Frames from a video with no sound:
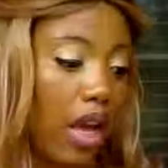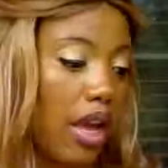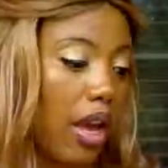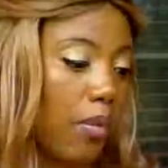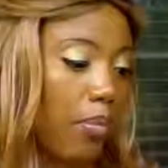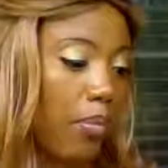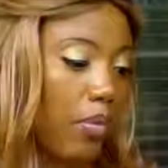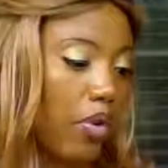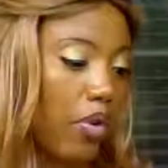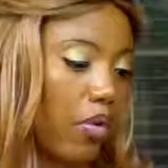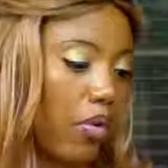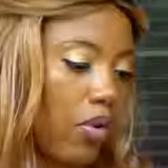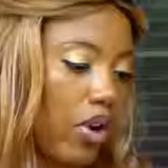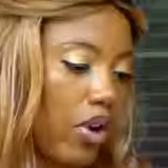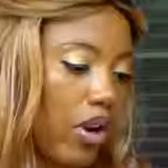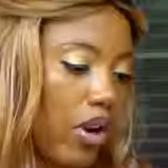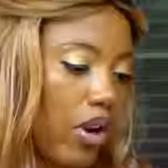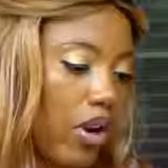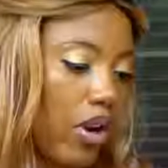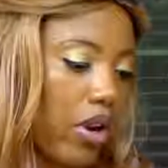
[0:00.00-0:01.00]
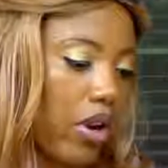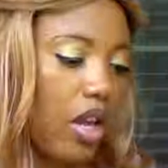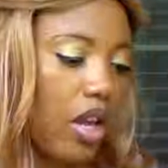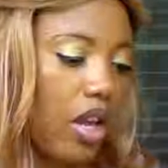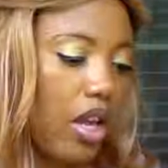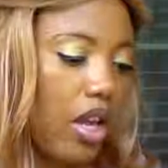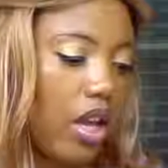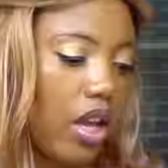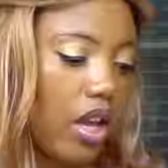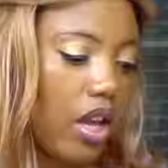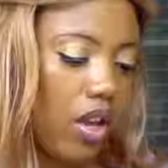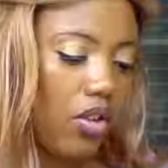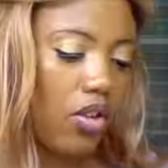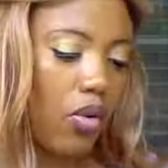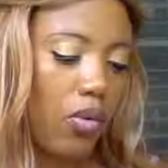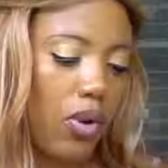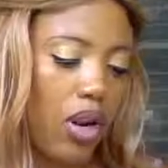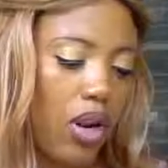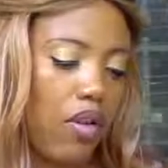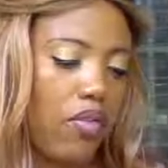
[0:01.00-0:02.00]
Capricorn. So
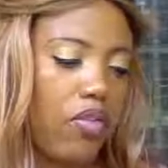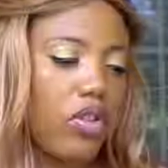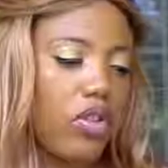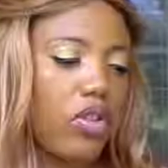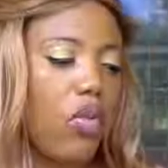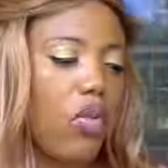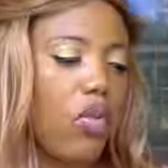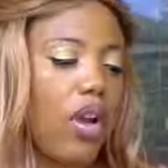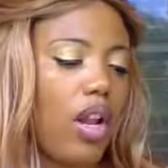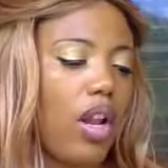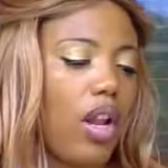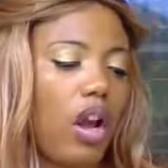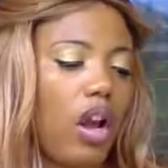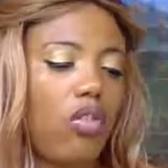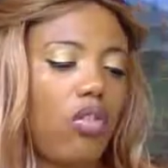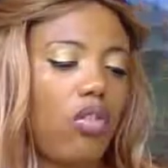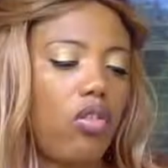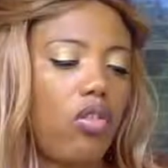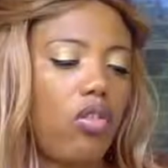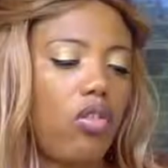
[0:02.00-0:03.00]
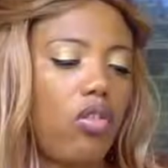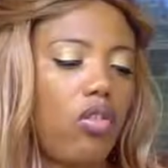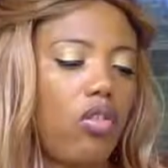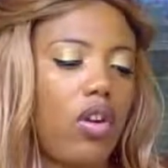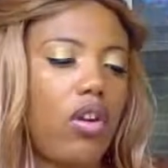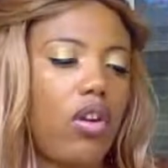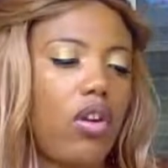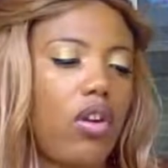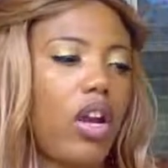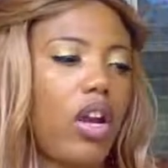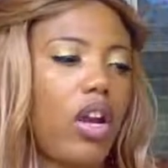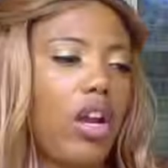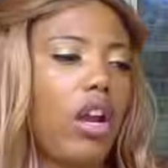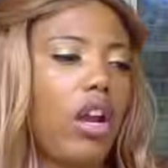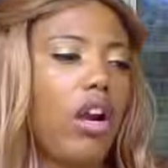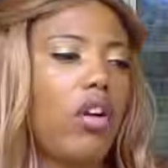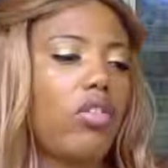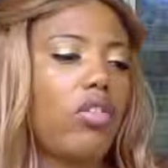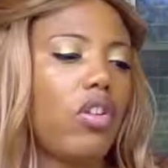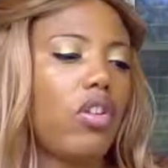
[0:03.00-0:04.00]
whatever's going on, you guys are
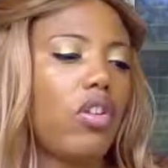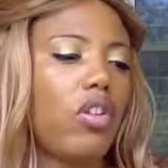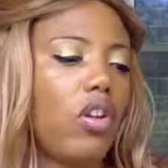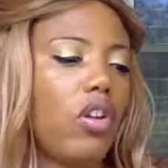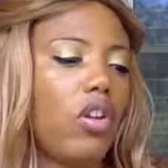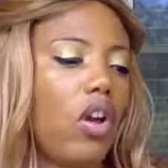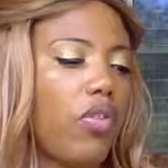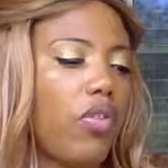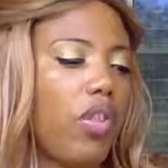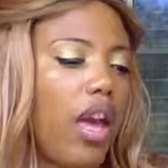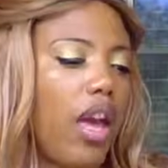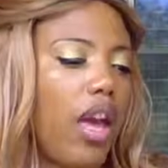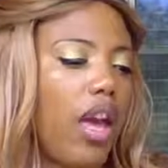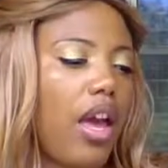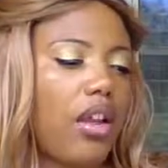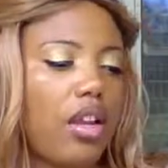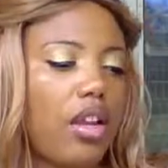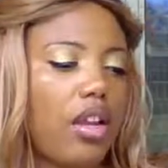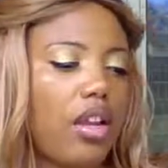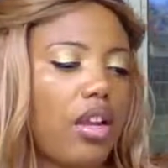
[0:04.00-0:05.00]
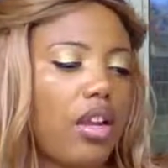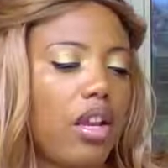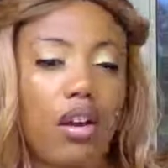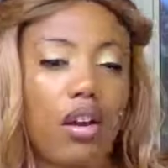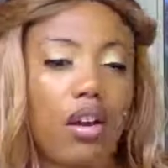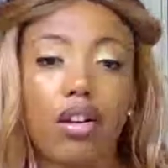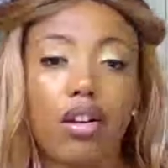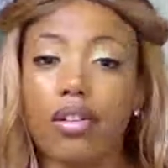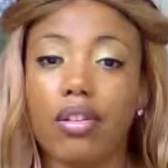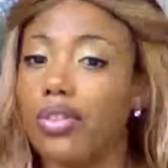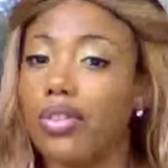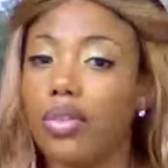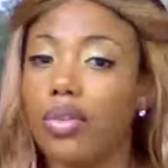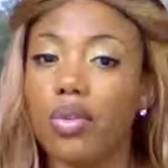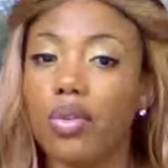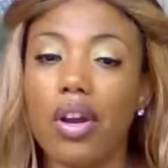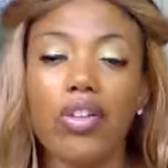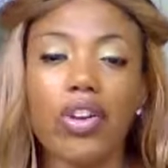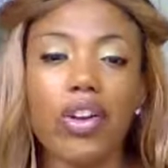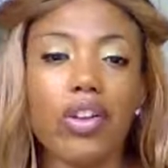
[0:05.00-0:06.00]
encouraged to know that, you know,
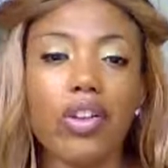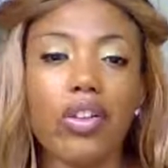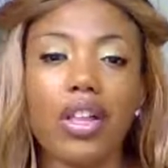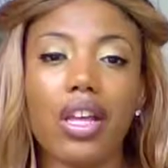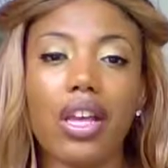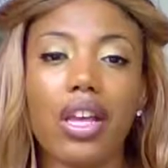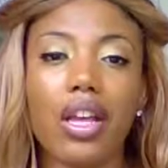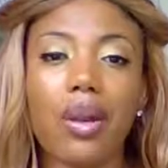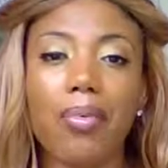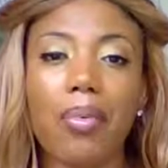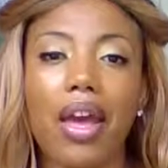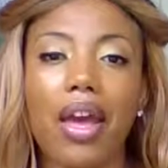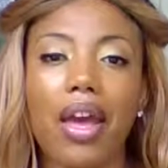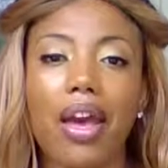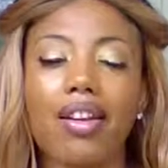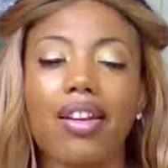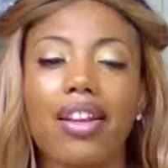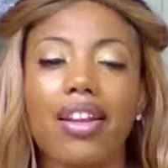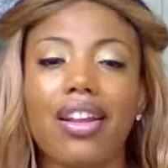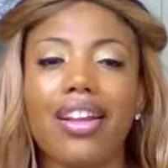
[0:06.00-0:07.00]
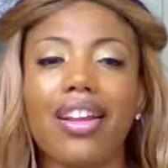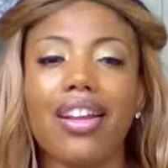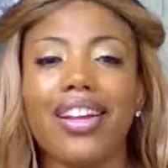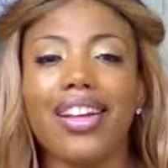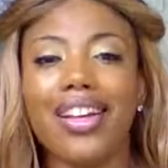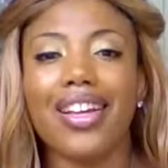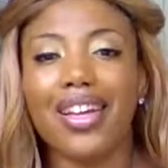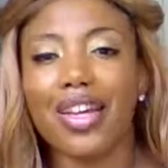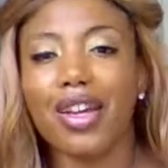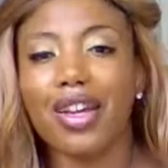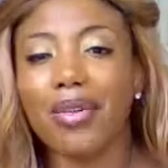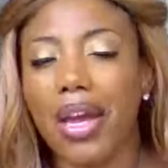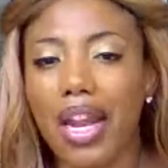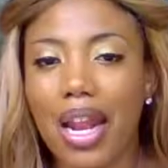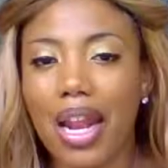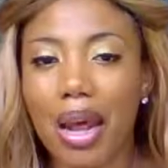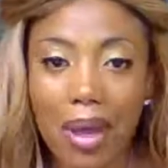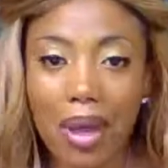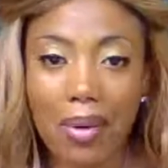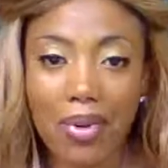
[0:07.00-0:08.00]
whoever you're thinking about, you may
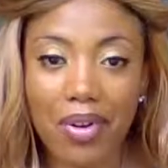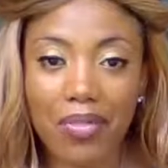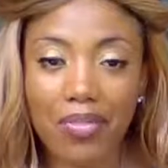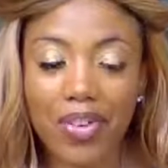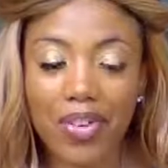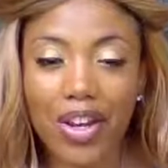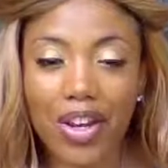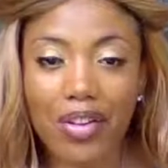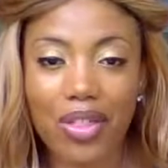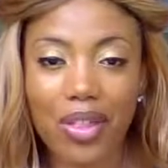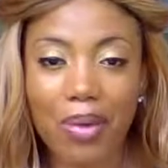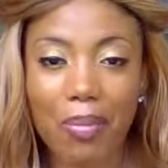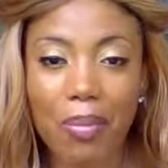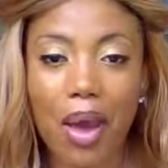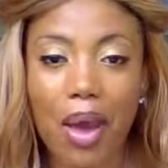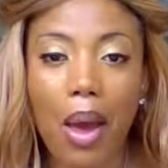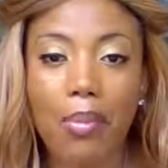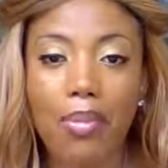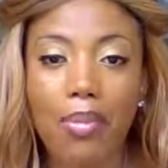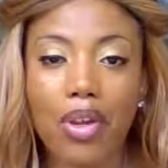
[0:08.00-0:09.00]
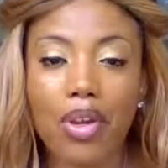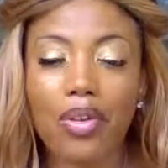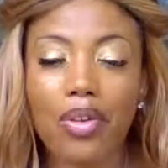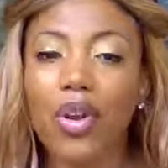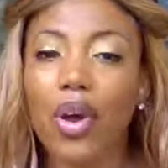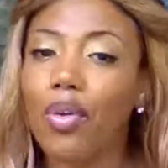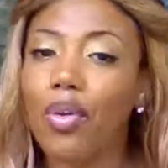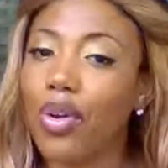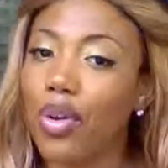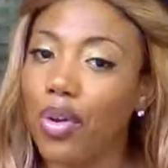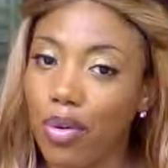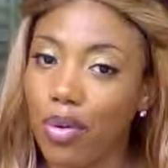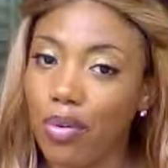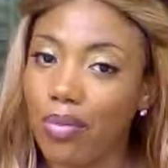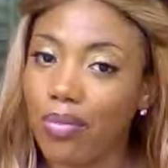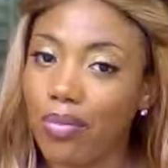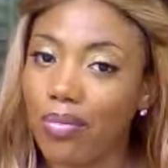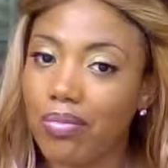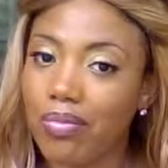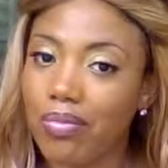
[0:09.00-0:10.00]
not be able to figure them out, but you know you.
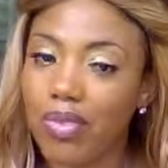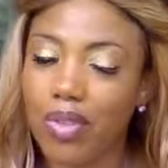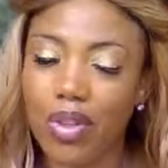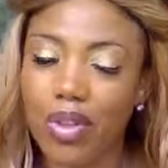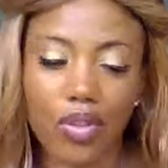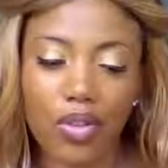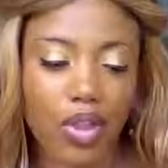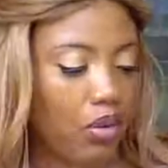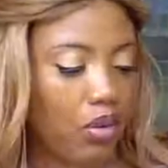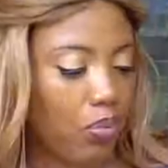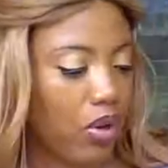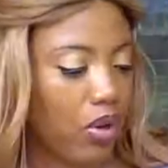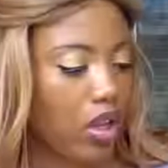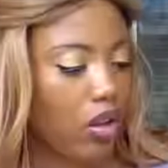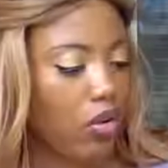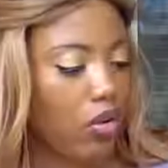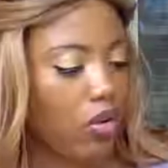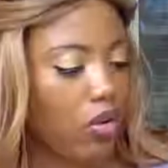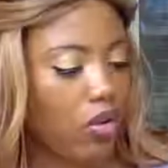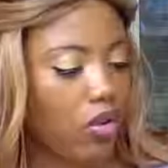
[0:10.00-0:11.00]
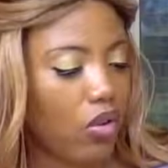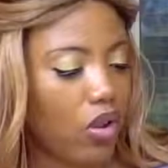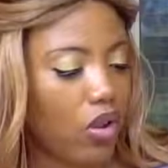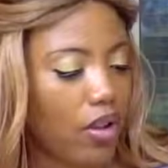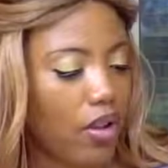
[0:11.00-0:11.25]
So that's pretty cool.